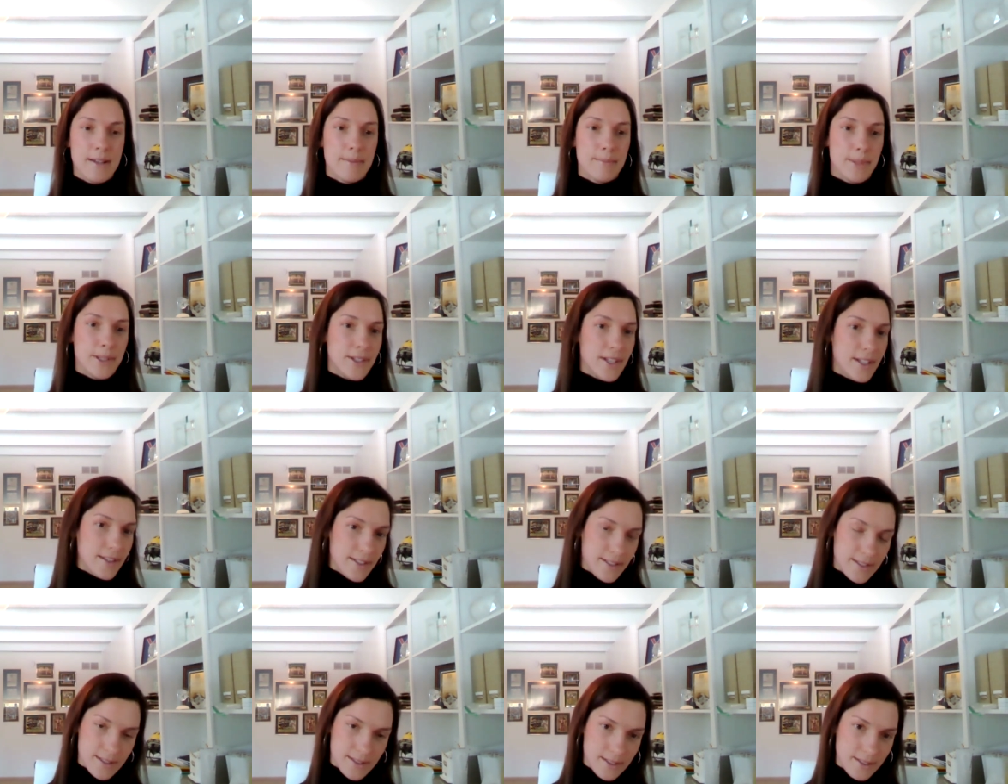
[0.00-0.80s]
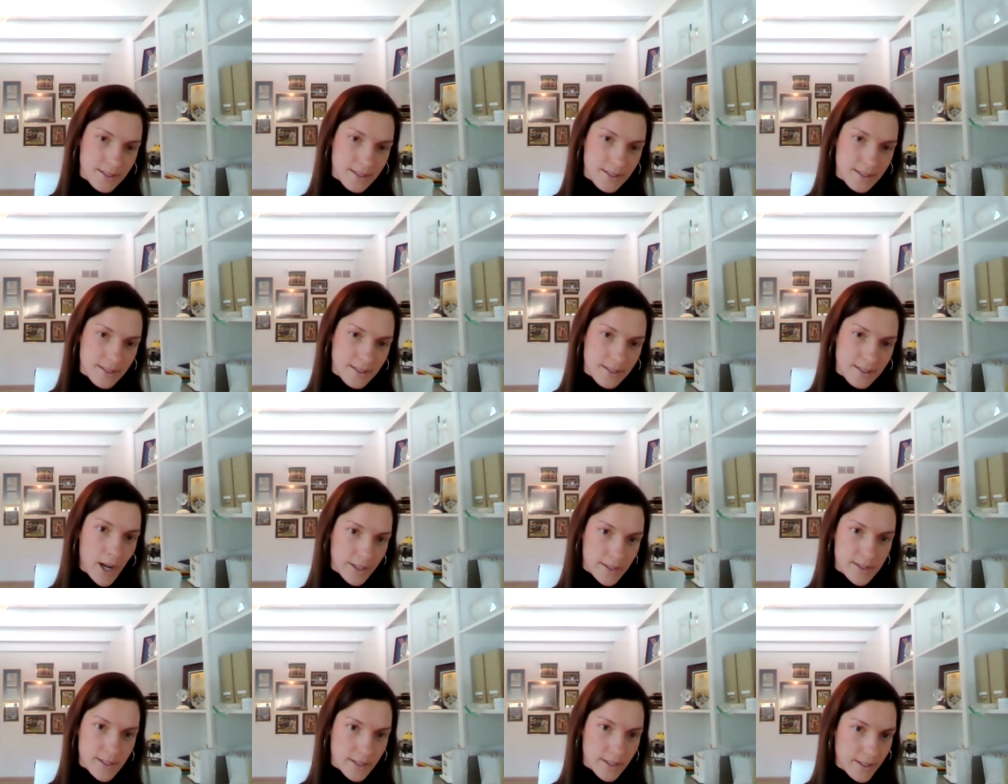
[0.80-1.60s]
but then this you know,
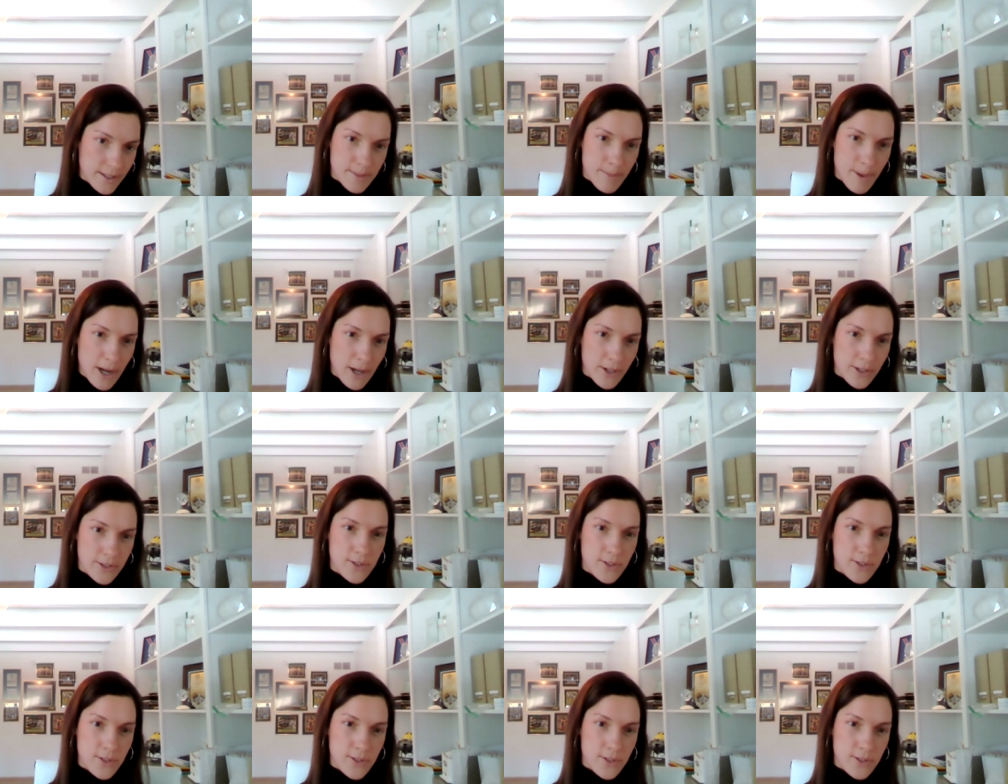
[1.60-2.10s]
product's gonna expire.